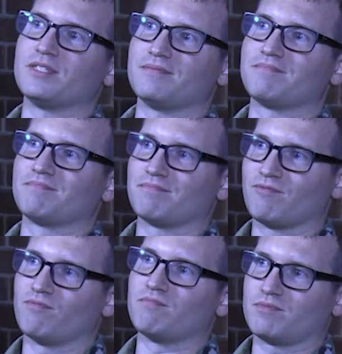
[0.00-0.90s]
or Bible
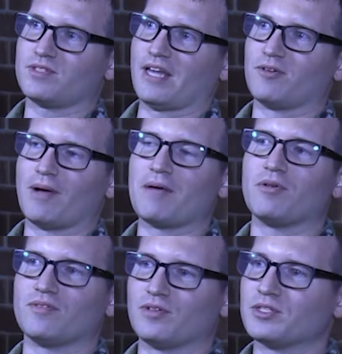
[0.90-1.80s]
study or
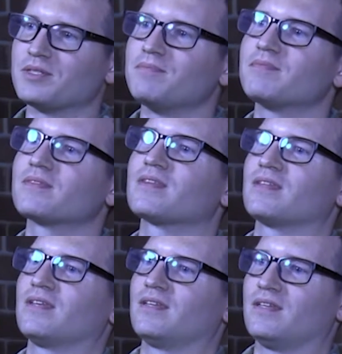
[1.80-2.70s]
going to church?
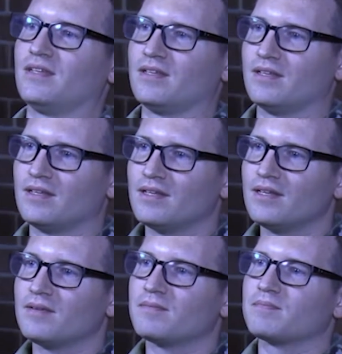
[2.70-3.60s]

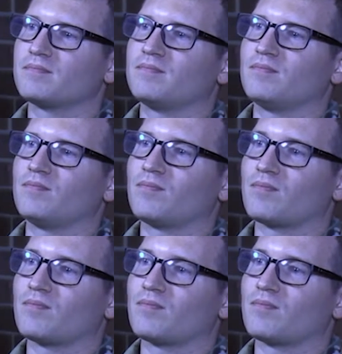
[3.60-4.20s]
You're not alone.